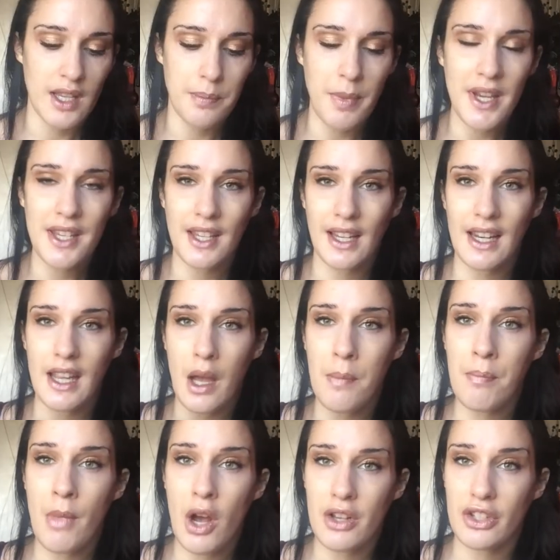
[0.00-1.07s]
It's basically a
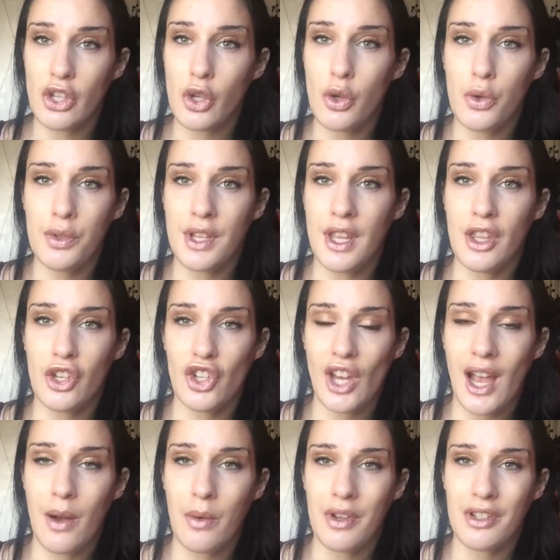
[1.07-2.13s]
mask that you use in the
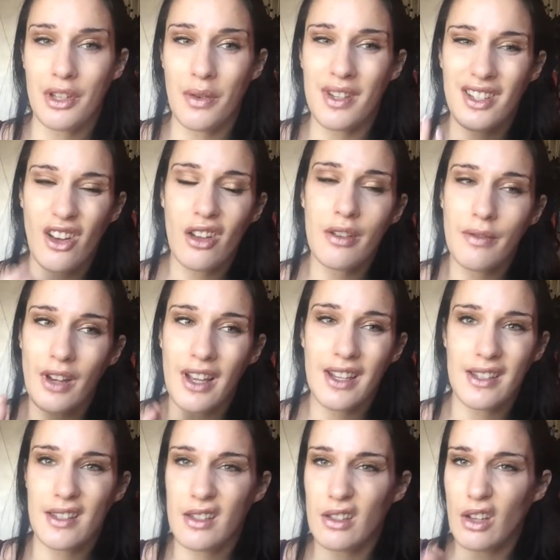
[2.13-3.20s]
shower. So it's kind of
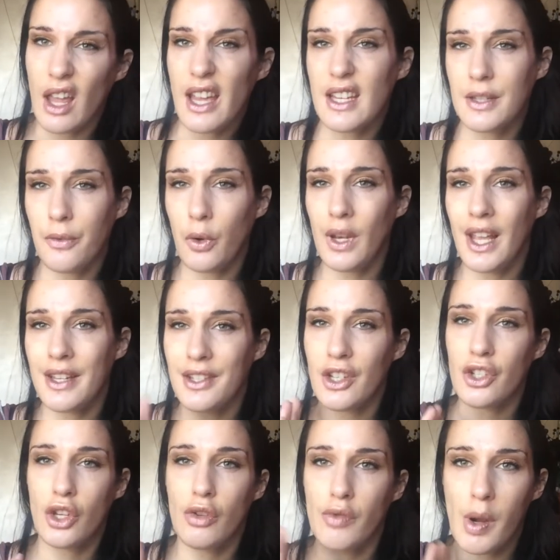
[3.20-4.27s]
like
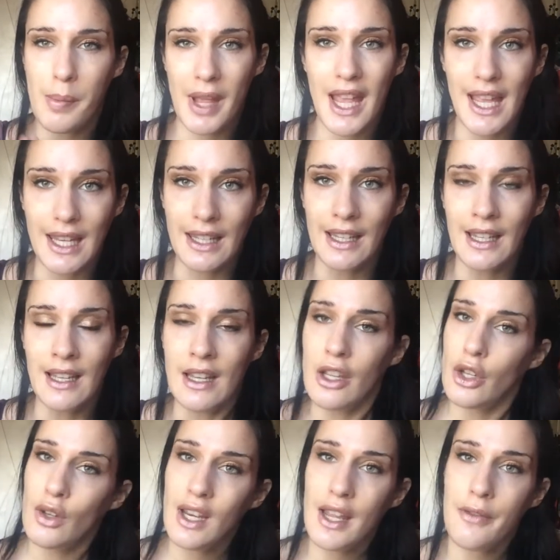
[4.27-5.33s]
exfoliating. So you rub it in,
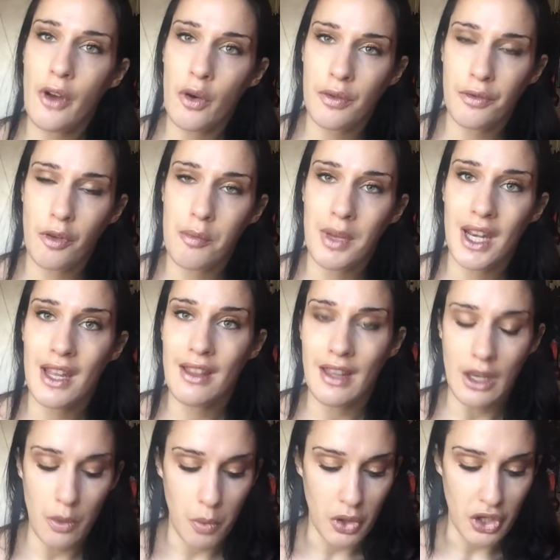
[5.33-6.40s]
you leave it on for a minute, and
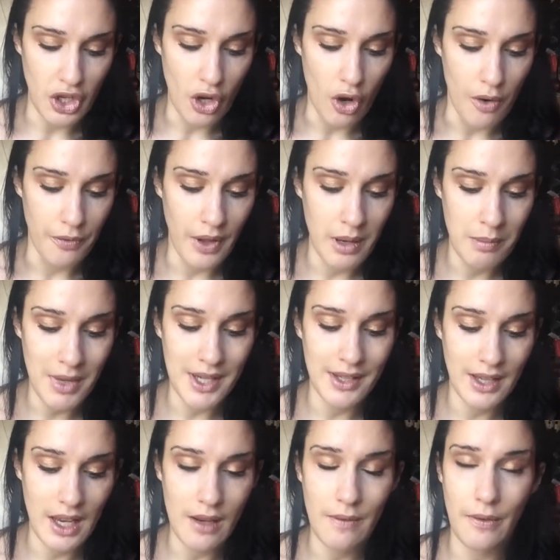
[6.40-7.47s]
then you wash it off. And my
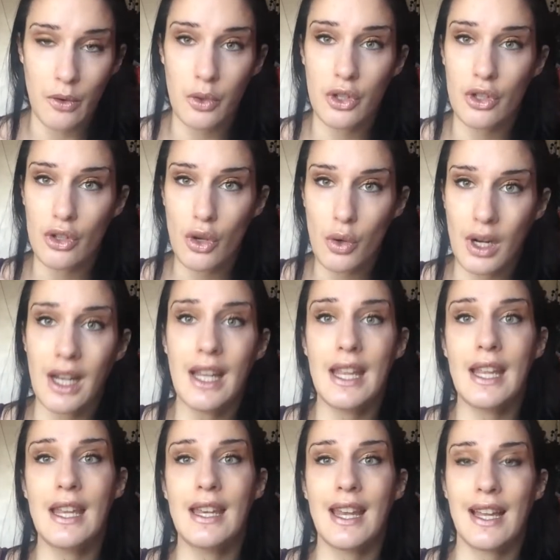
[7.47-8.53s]
skin feels so
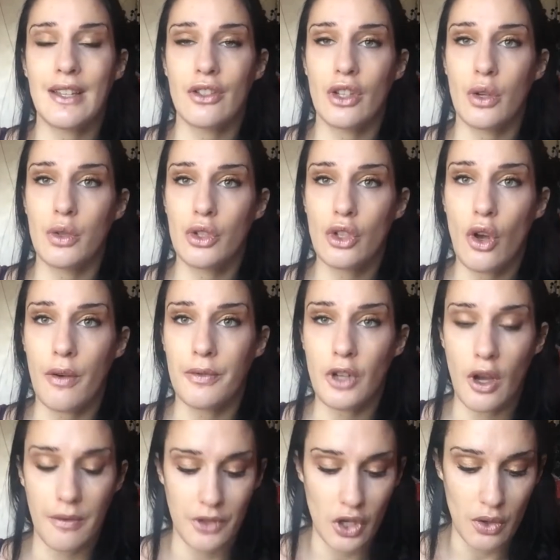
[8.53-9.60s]
clean and so soft
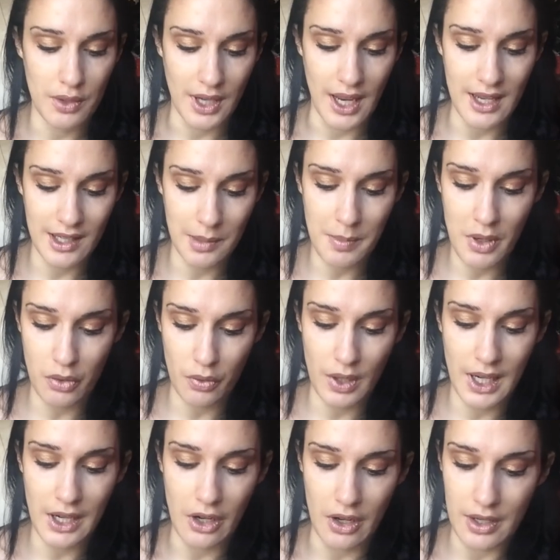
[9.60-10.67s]
after using it. It smells
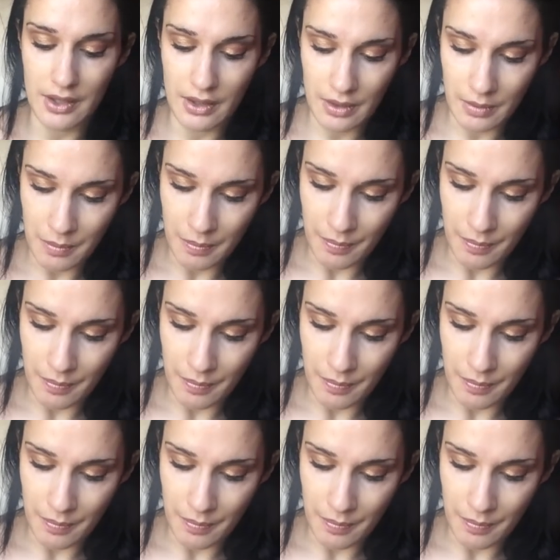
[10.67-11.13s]
really nice.